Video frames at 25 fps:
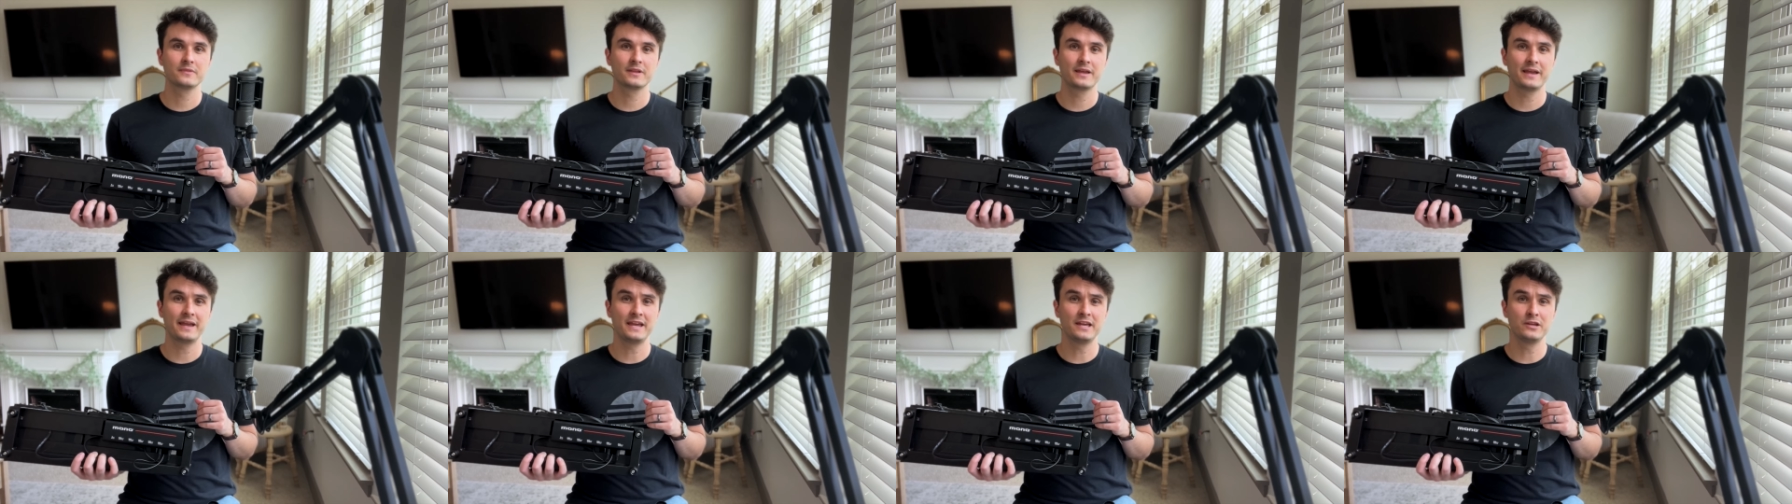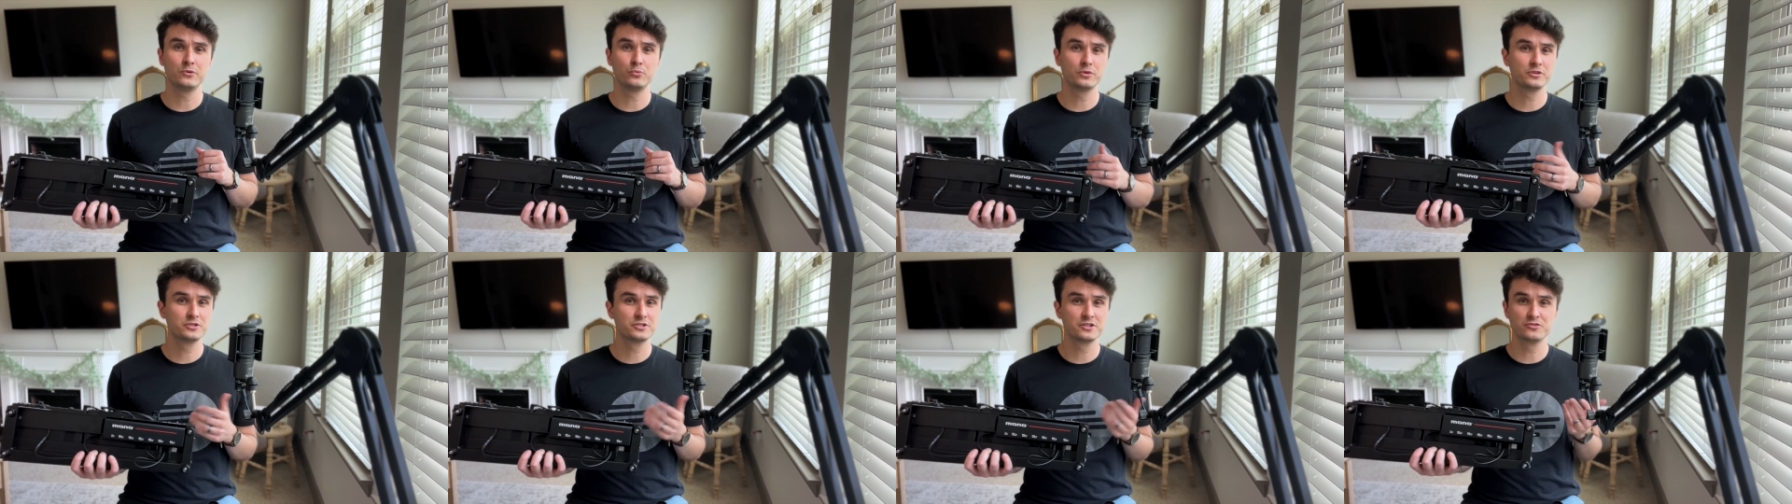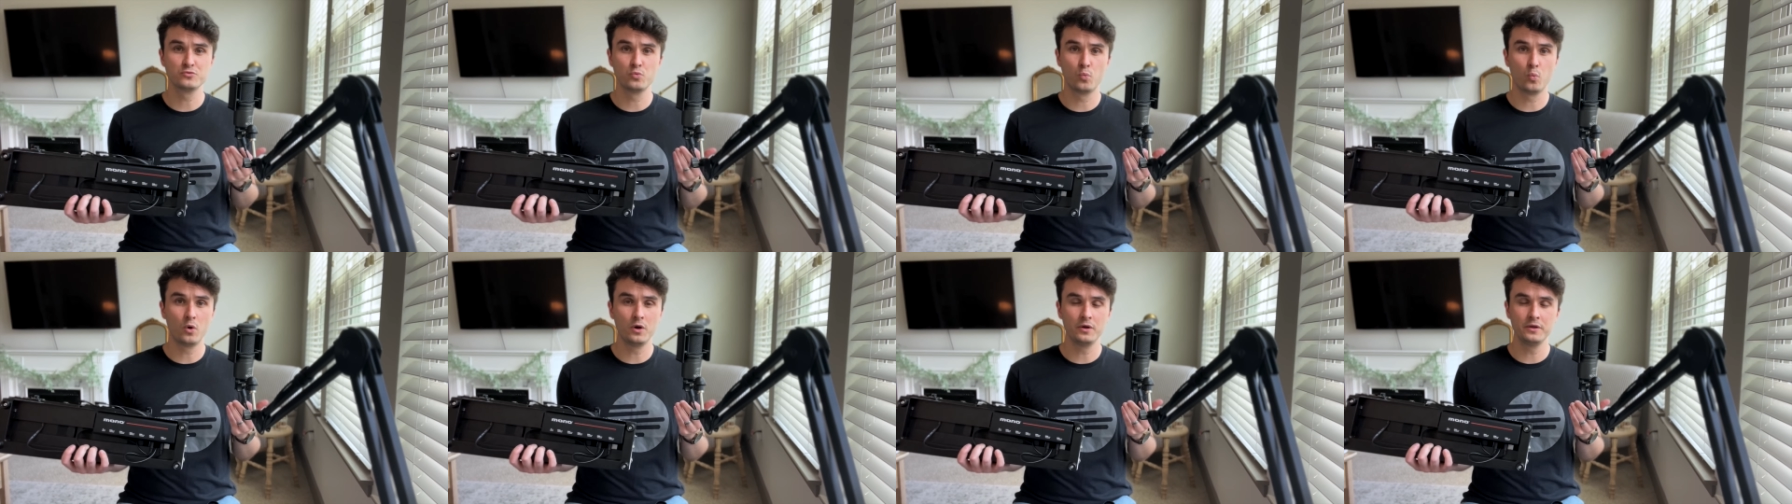And with just
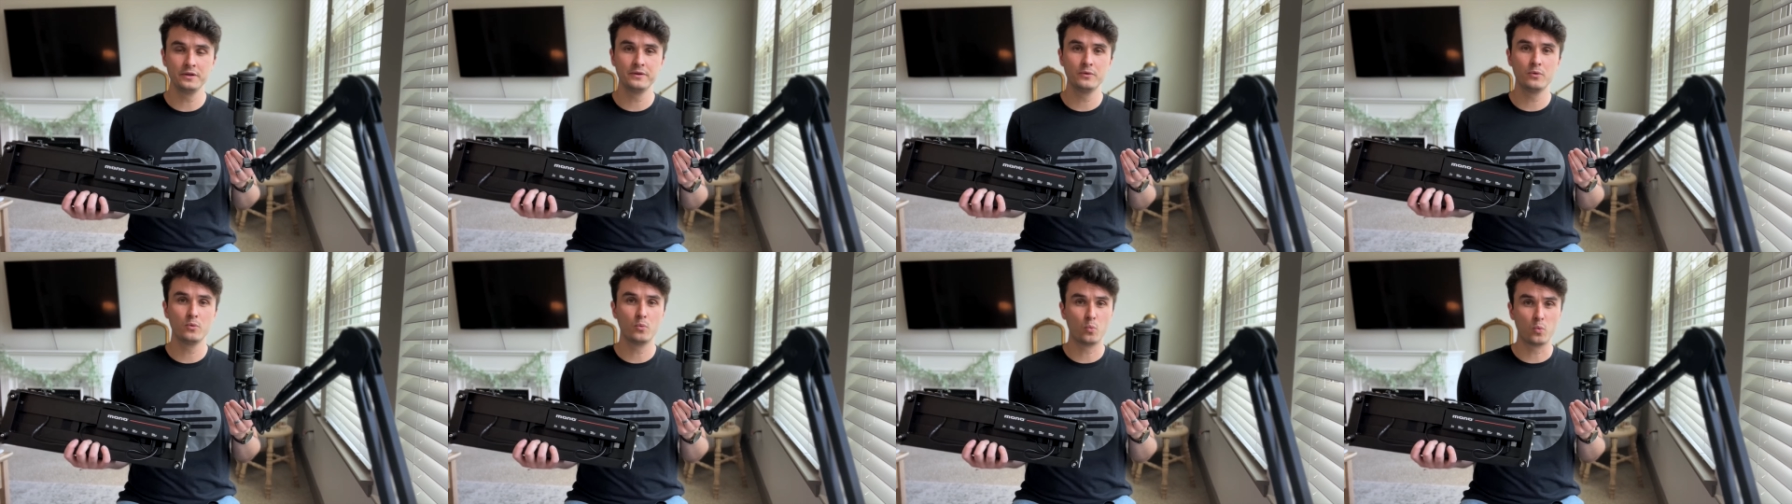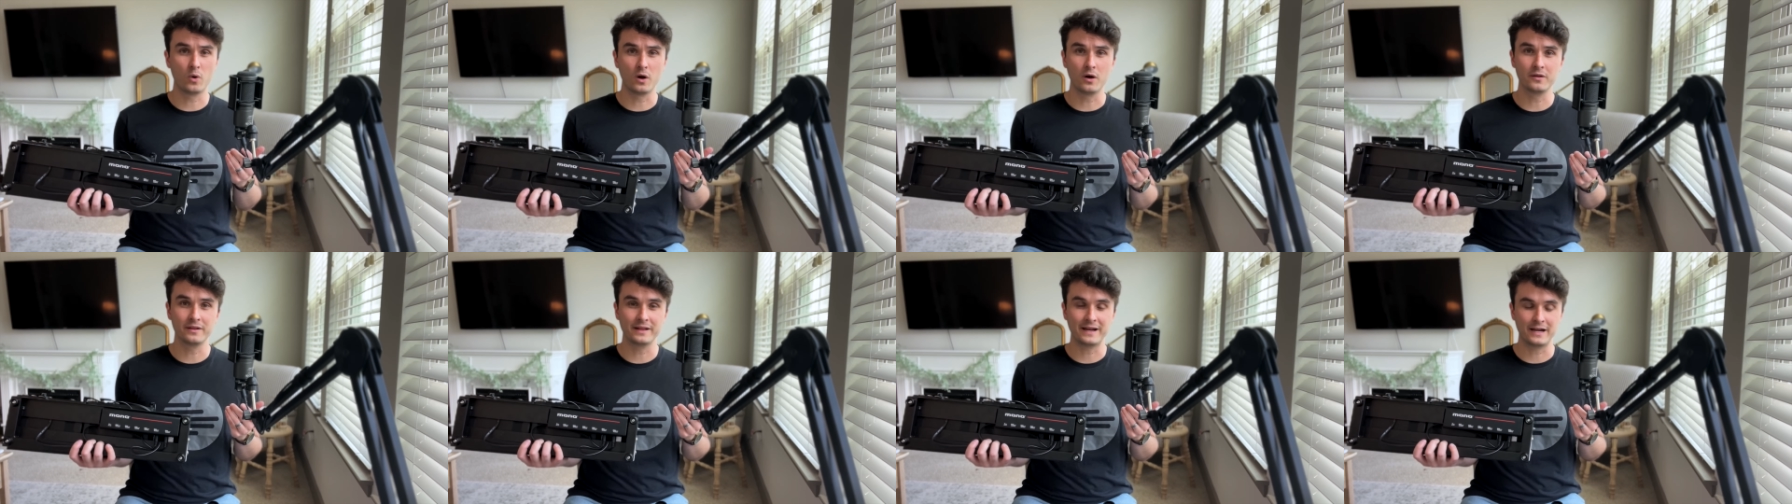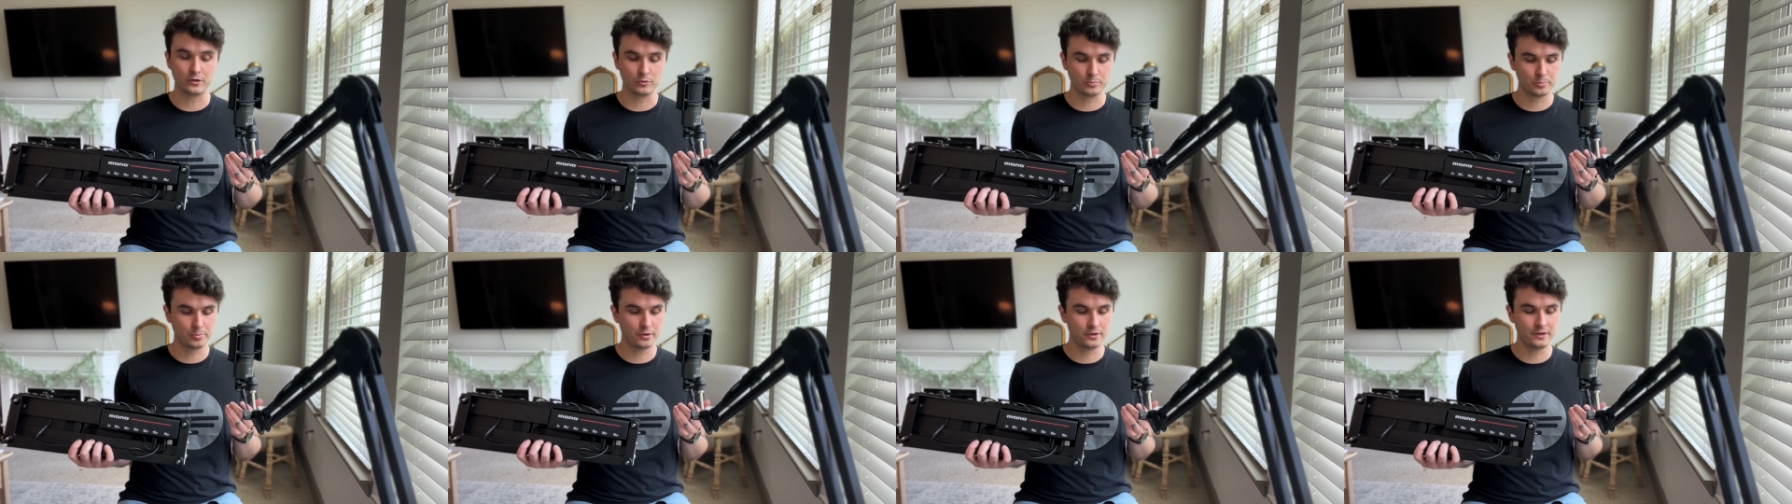one wall
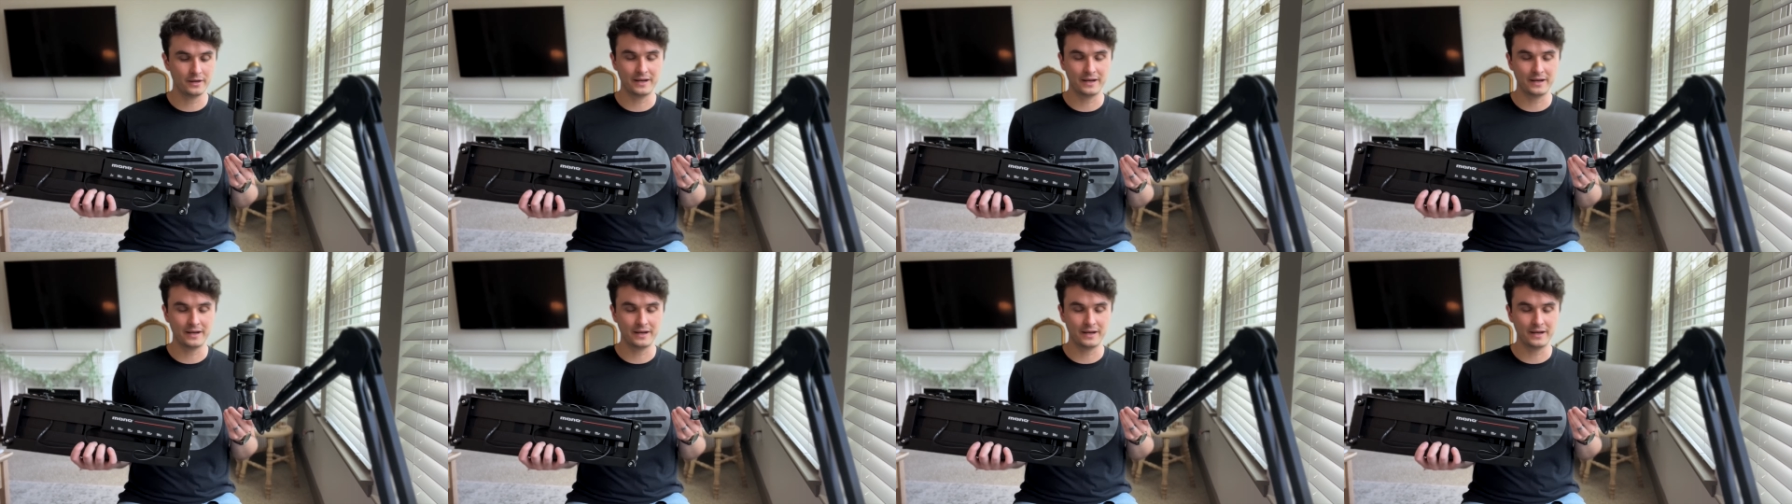output,